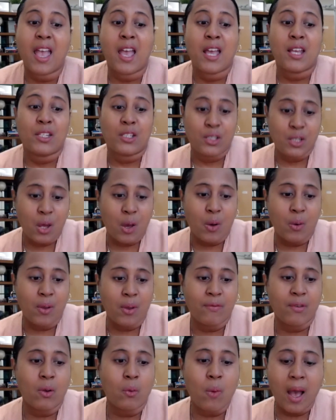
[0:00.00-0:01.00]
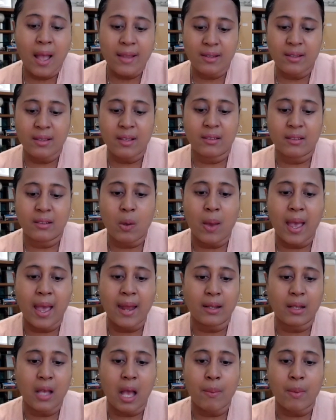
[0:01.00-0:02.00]
So if you're watching this, go ahead
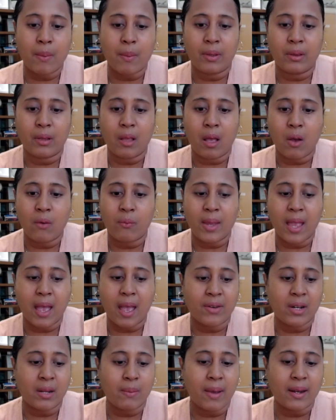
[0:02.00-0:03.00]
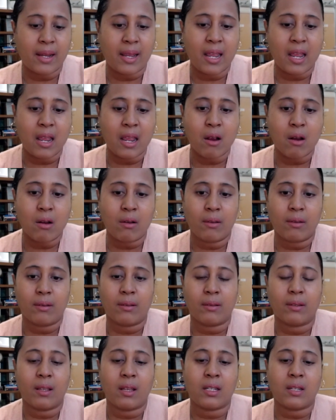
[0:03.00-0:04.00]
and comment below if we have anybody here,
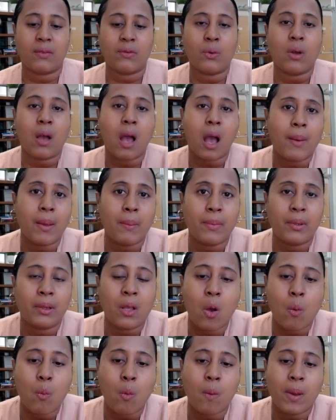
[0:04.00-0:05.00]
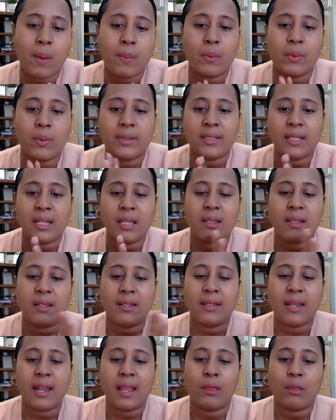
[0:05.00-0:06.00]
because if you comment below, more people will see this
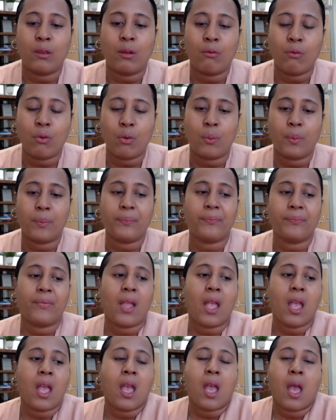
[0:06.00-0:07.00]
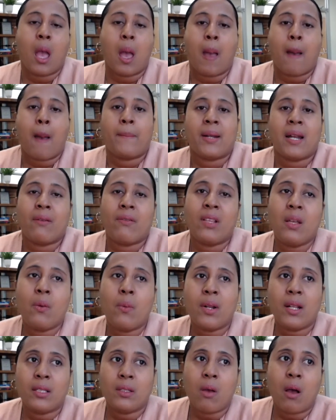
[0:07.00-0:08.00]
in the group. But I really
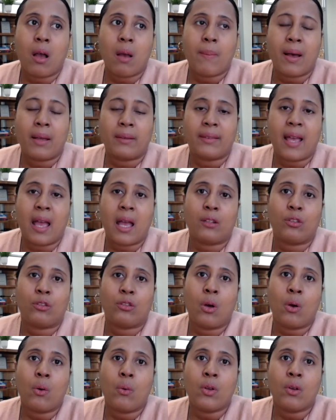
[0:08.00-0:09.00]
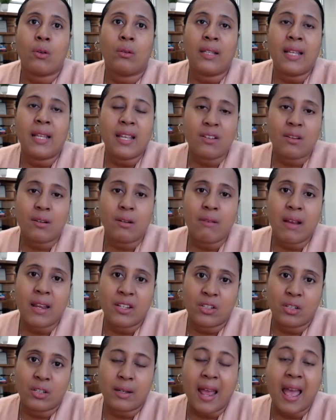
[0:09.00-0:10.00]
want to talk about that. So your lead
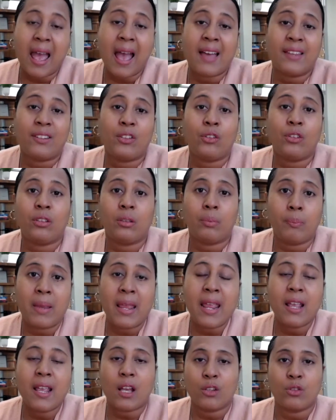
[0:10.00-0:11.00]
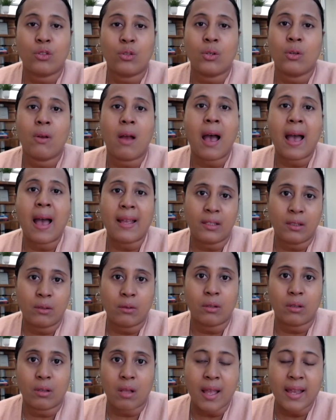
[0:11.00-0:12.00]
generation has to speak to your ideal
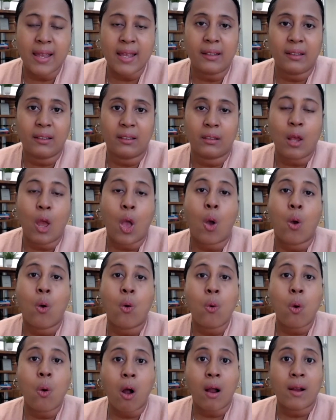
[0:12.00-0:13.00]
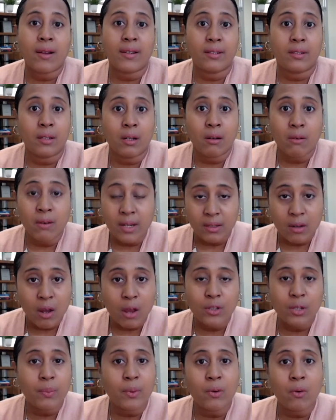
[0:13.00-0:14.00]
clients who are serious
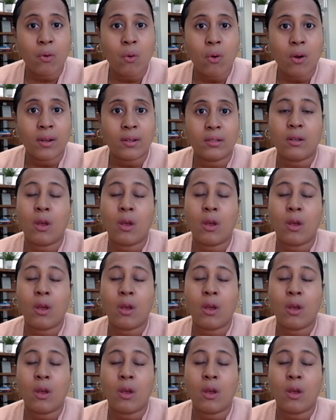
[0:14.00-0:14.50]
entrepreneurs,